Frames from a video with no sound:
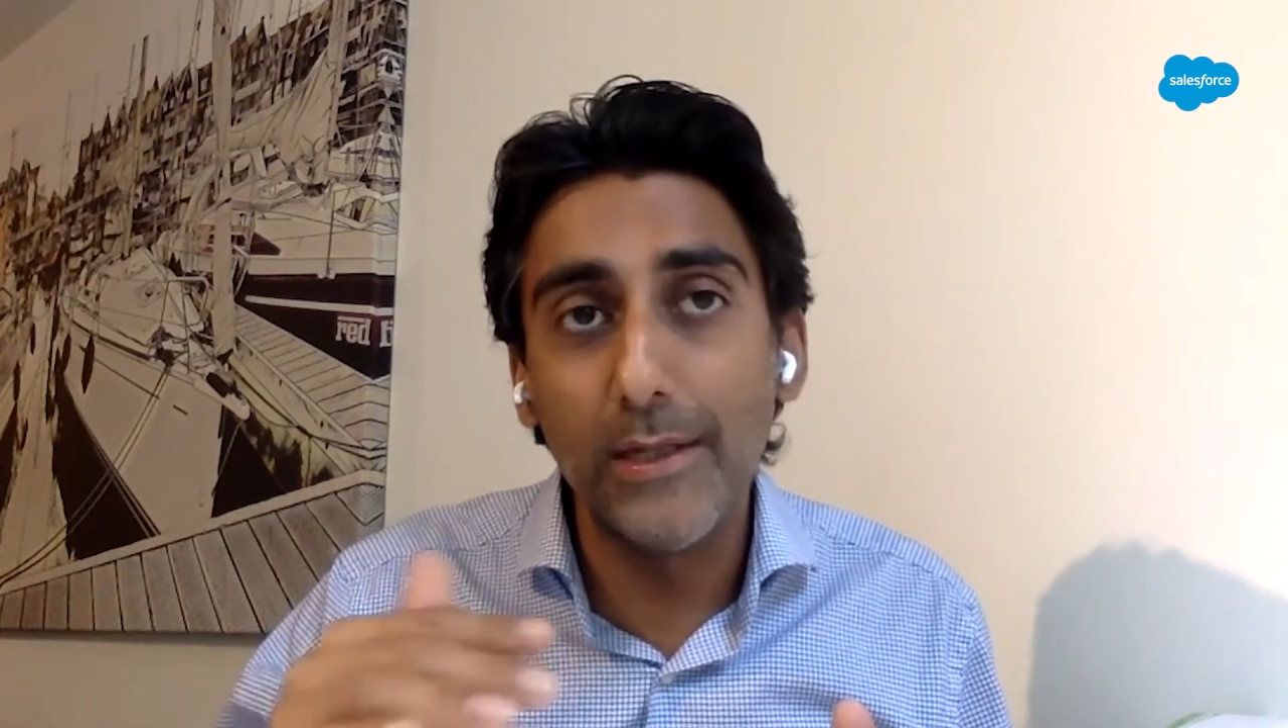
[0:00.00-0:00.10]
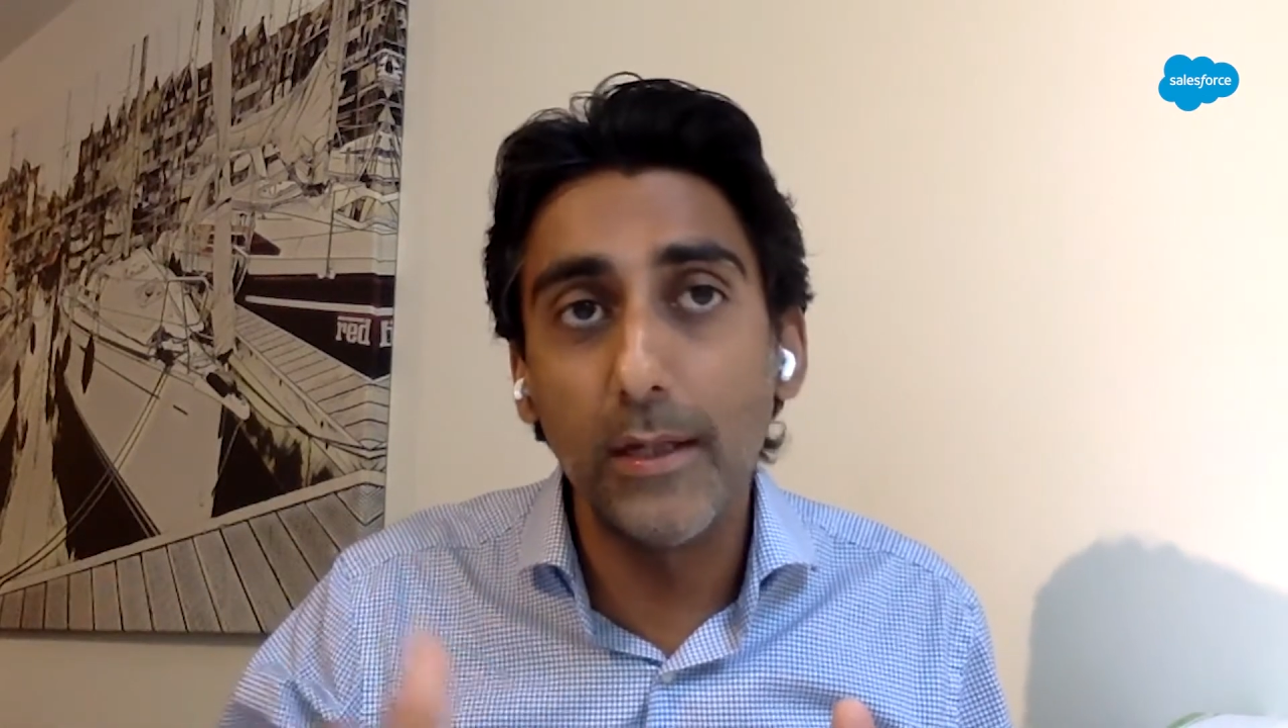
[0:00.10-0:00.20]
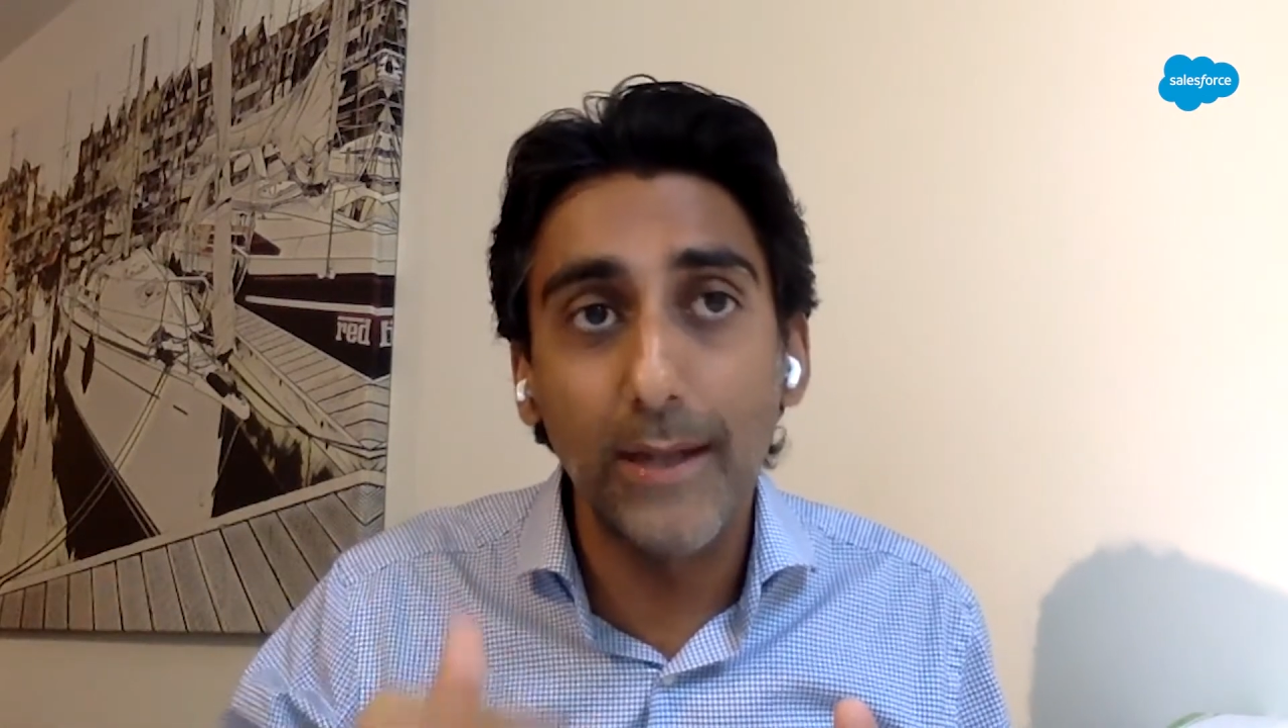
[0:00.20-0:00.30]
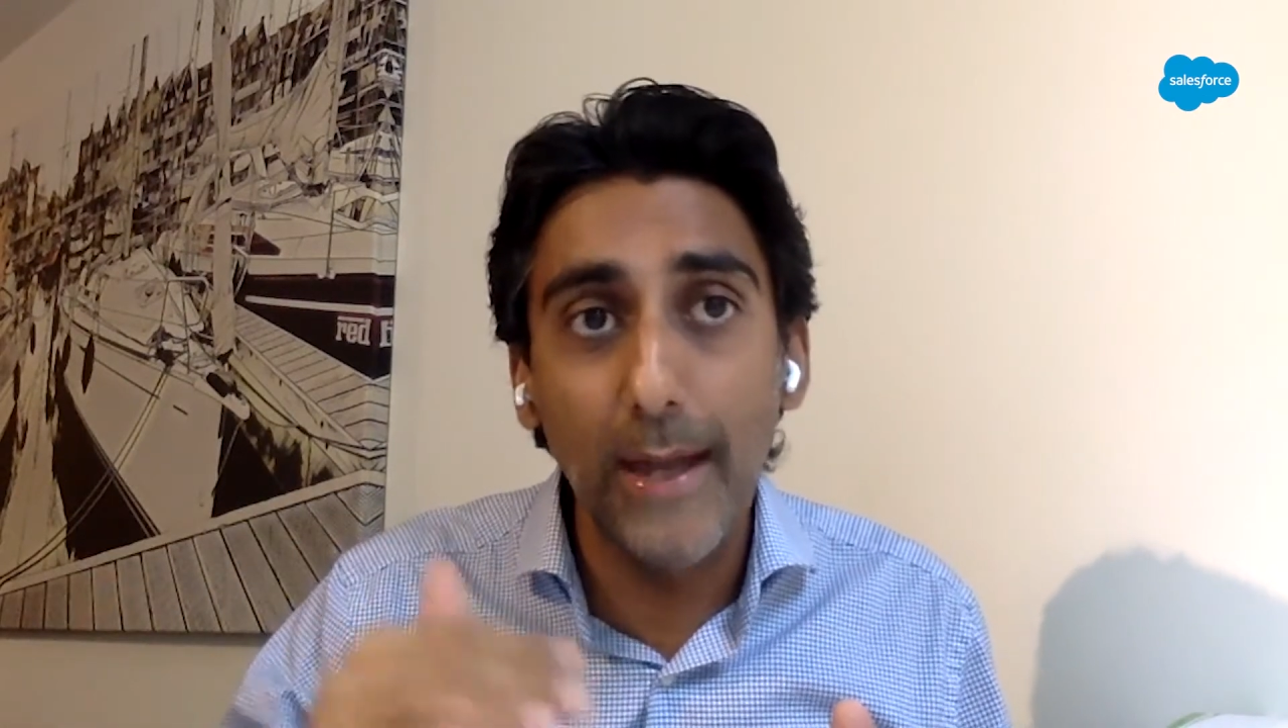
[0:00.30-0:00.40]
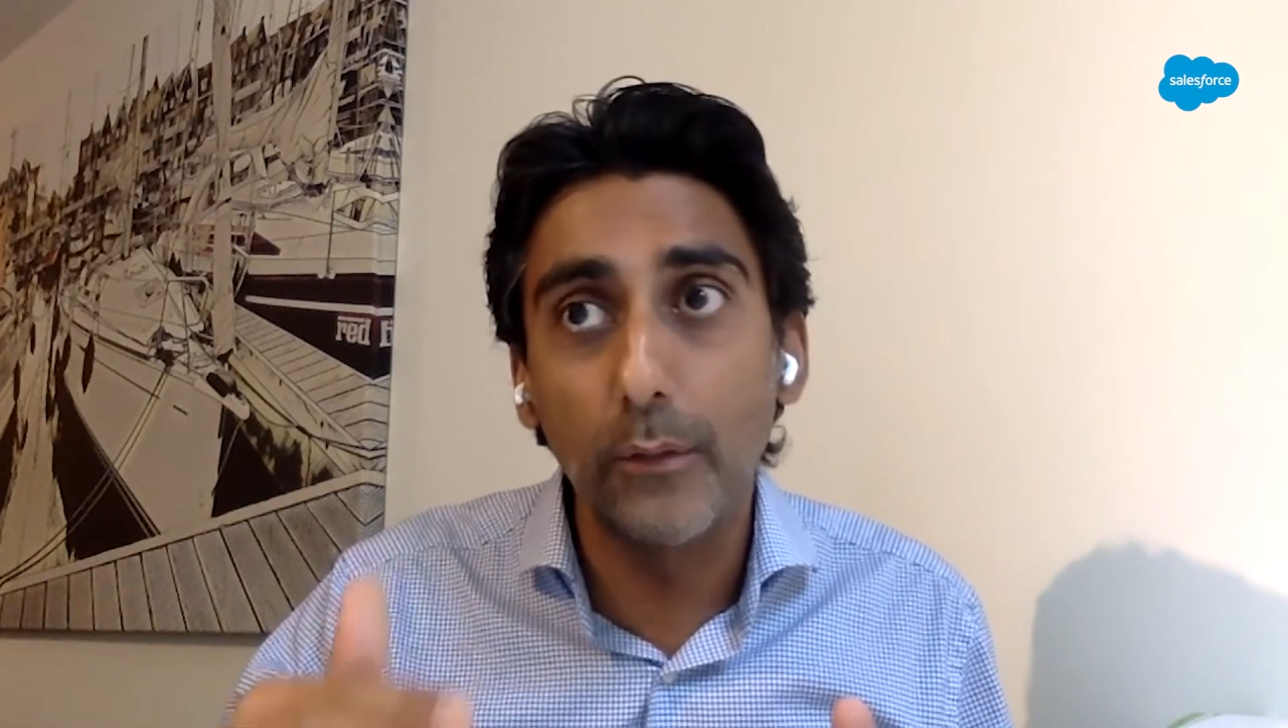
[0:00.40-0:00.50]
key
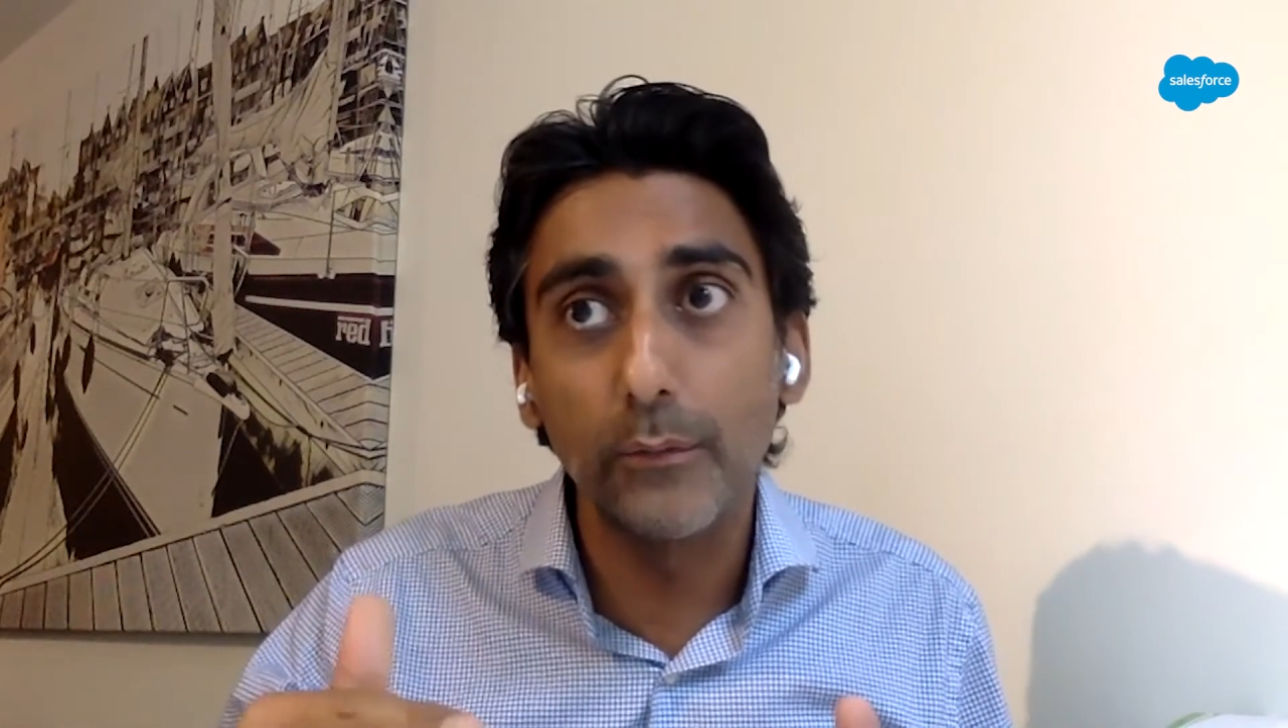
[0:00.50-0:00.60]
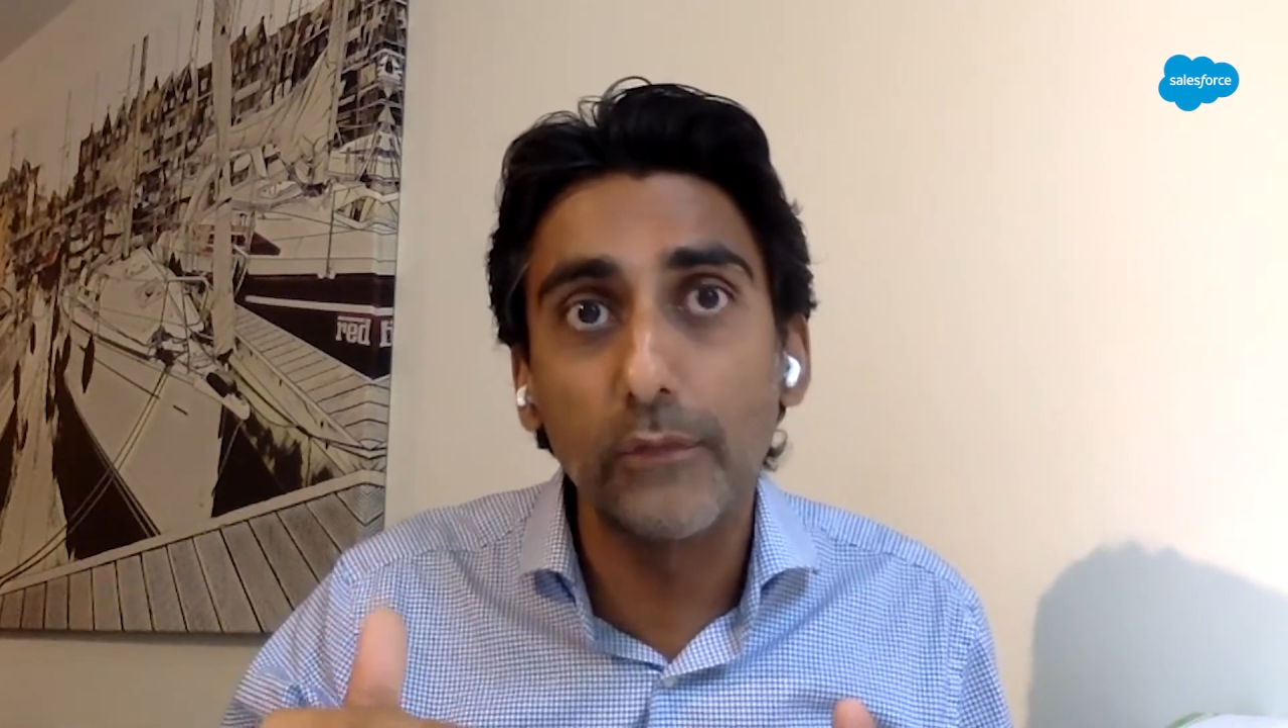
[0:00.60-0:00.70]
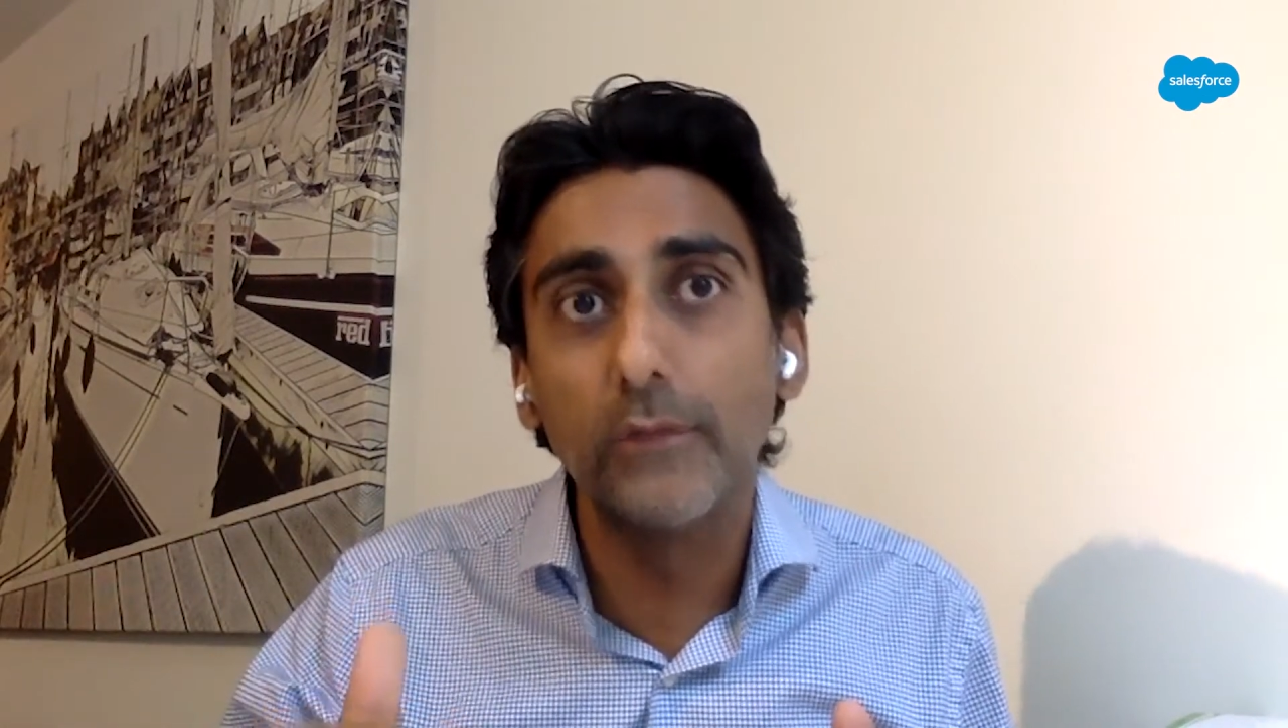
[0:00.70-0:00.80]
accounts,